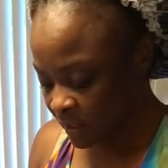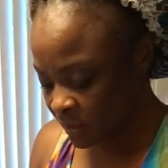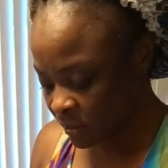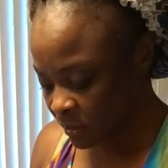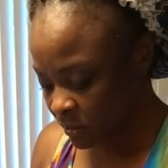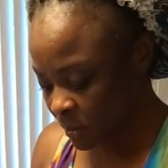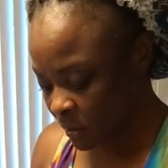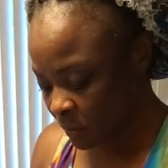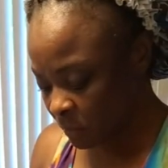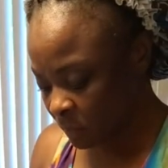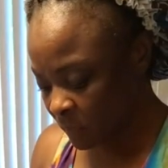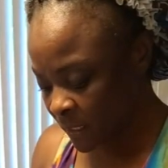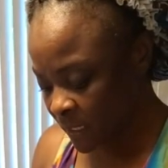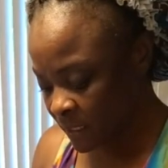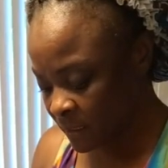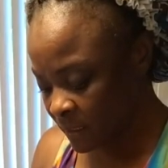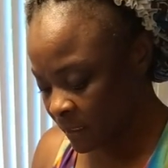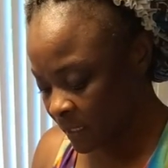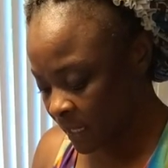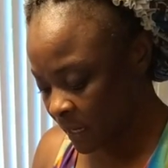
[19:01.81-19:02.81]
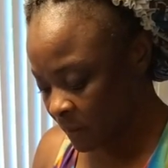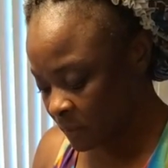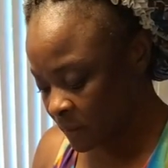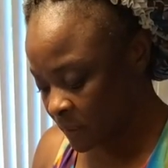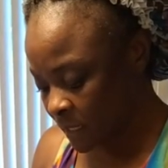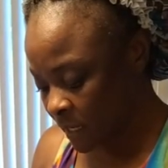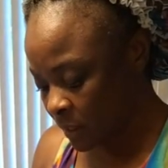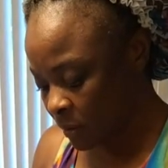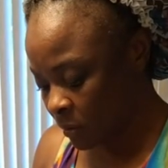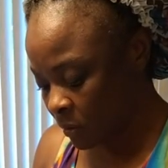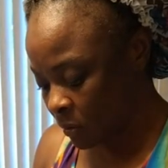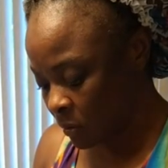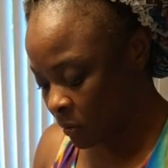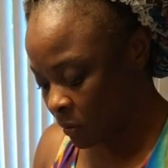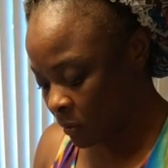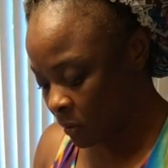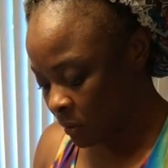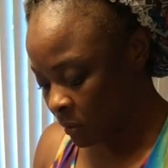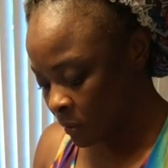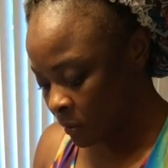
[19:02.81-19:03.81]
it to her place and I'm saying,
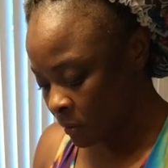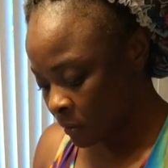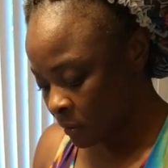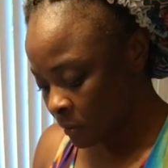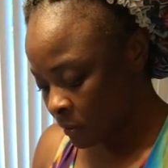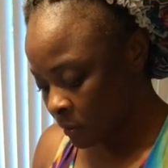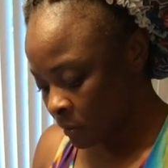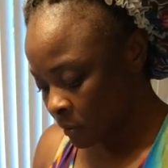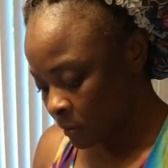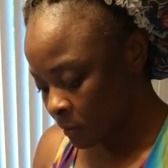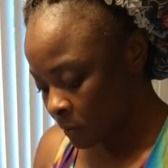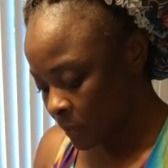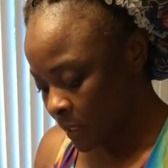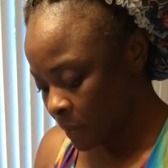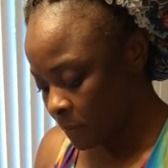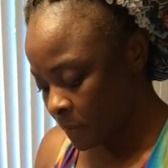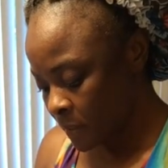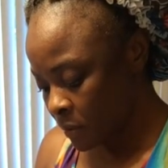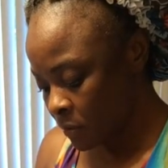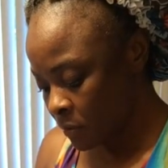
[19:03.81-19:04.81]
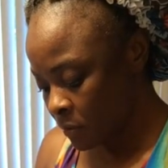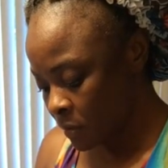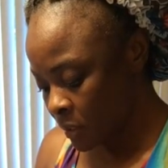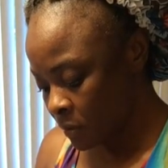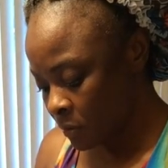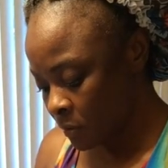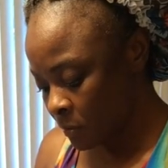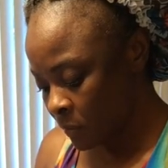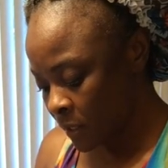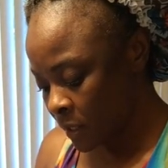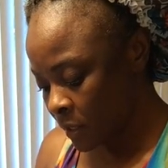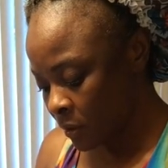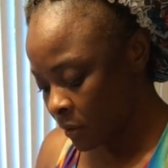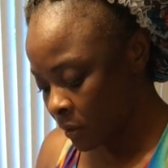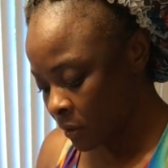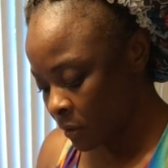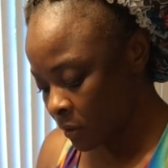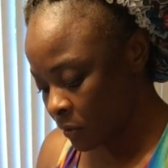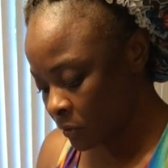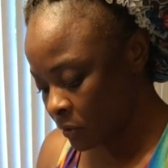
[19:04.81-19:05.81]
oh, baby, you need to bring your
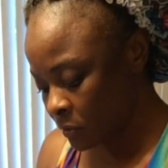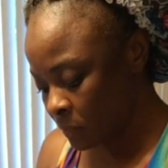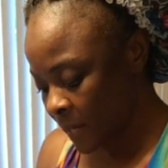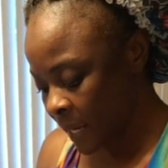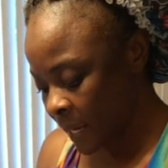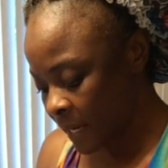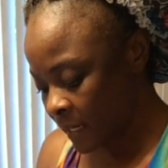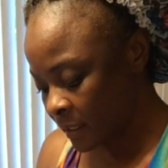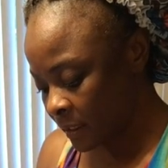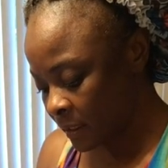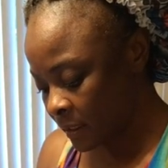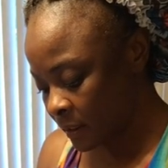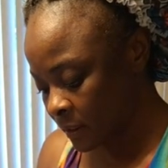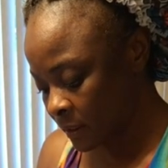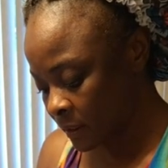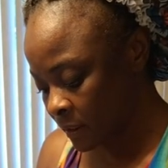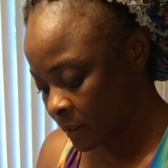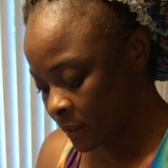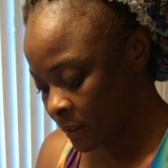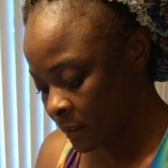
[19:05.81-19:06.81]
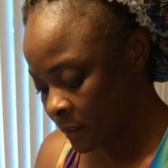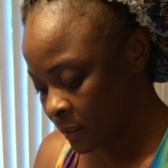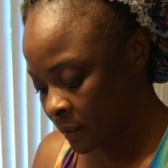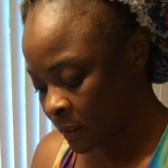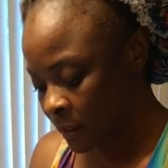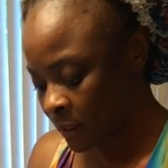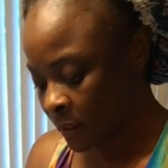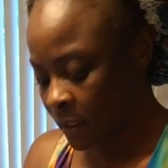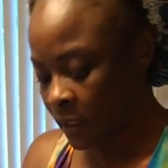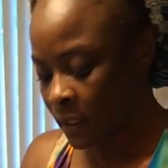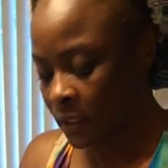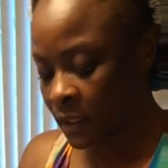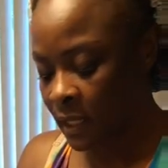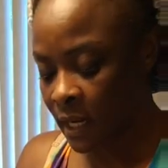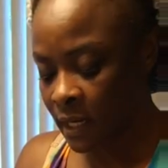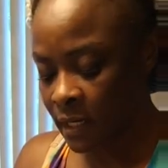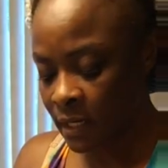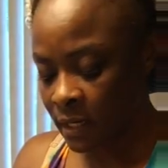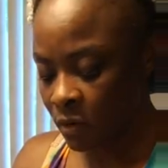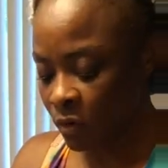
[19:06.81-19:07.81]
clothes back. And
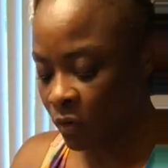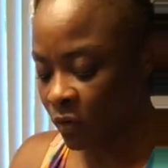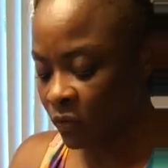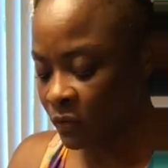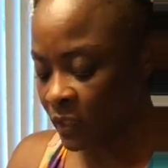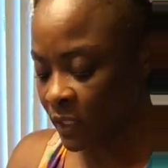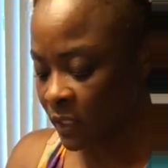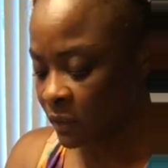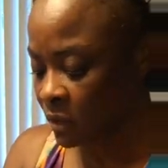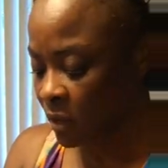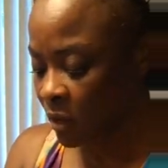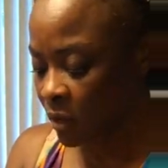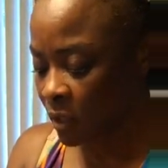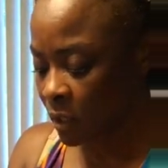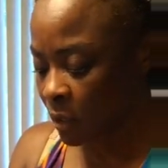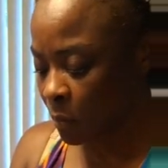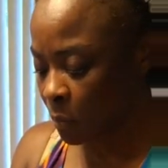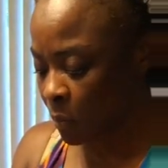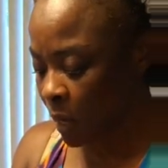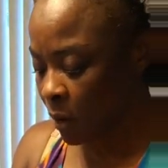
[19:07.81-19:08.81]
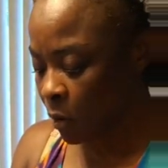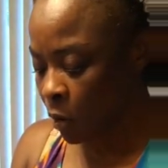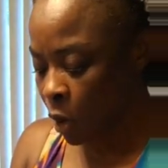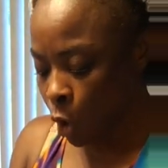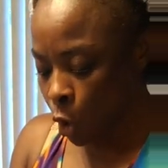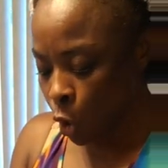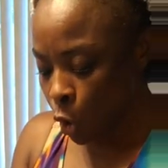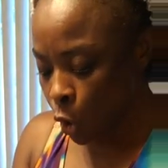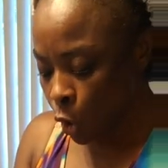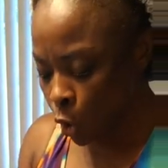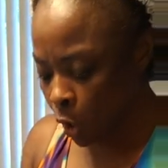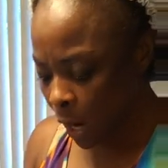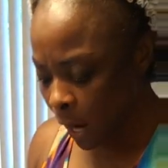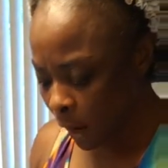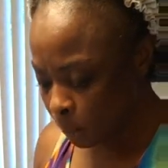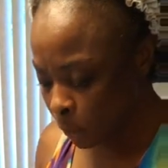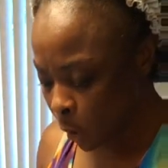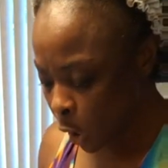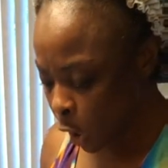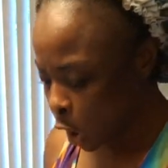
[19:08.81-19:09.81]
then he over there talking about, oh,
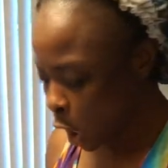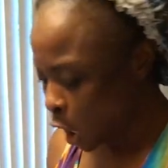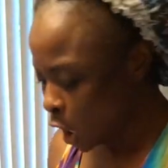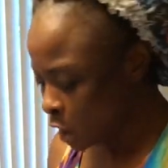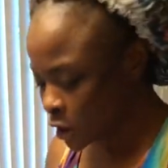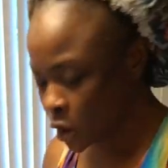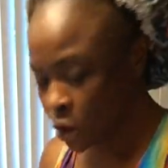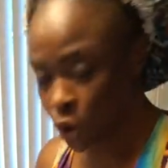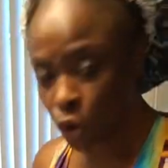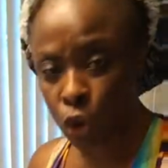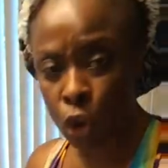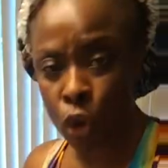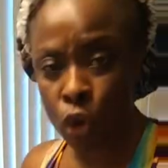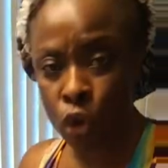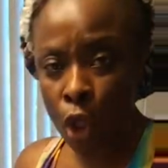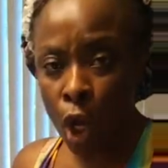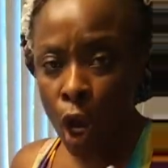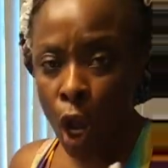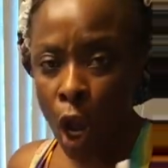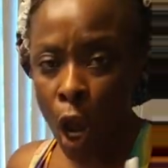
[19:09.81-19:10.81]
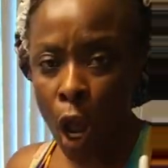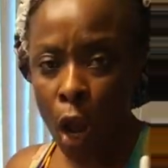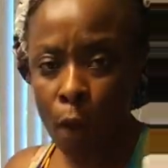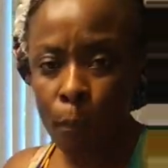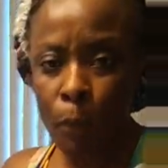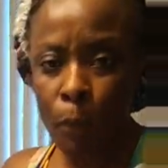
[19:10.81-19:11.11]
I bought all these things. I